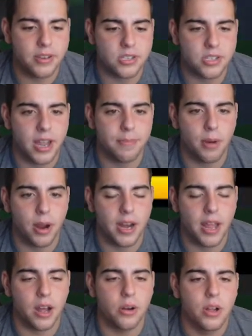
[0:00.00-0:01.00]
to snipe right
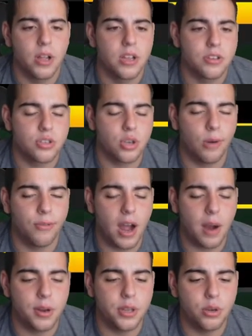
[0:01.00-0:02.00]
now. So if
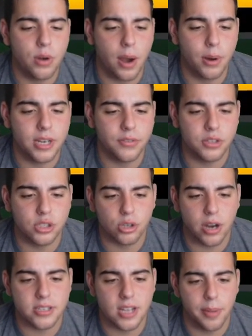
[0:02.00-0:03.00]
I were you, I would definitely
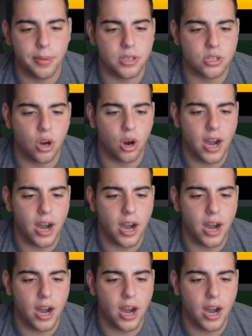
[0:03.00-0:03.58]
try sniping this card